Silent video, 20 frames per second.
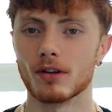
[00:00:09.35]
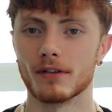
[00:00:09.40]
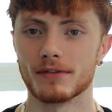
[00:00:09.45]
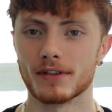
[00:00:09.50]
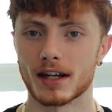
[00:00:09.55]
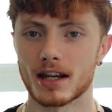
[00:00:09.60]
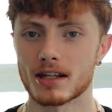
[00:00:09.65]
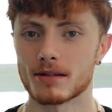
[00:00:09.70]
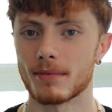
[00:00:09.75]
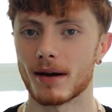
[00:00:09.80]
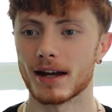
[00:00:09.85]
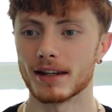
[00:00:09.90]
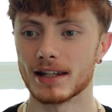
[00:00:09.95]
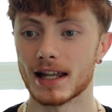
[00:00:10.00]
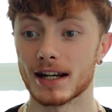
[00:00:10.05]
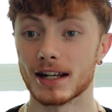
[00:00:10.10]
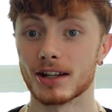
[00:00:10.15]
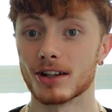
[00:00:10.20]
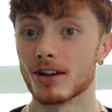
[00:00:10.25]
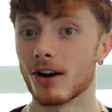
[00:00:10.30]
of things by
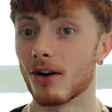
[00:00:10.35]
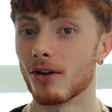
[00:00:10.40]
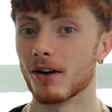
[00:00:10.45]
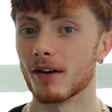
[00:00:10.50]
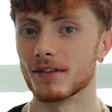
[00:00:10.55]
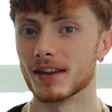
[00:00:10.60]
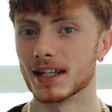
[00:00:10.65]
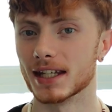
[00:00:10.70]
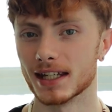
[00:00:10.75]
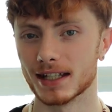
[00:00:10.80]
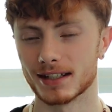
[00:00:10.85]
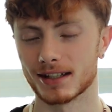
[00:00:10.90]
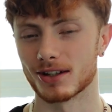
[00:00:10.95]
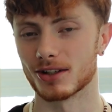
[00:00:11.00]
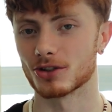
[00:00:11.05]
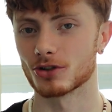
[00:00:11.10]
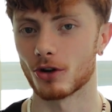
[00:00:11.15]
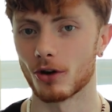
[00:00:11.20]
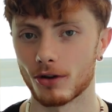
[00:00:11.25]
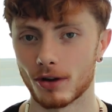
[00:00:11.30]
letting go of the need to
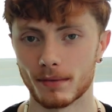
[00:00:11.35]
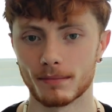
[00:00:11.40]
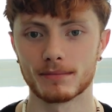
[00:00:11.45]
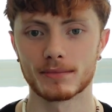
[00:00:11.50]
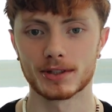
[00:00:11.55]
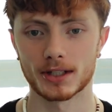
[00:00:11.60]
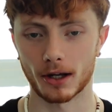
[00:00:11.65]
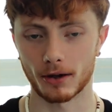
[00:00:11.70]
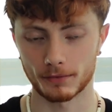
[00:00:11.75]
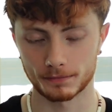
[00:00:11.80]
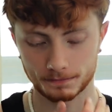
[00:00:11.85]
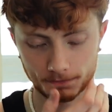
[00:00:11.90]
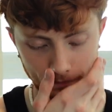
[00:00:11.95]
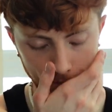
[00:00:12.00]
control them. So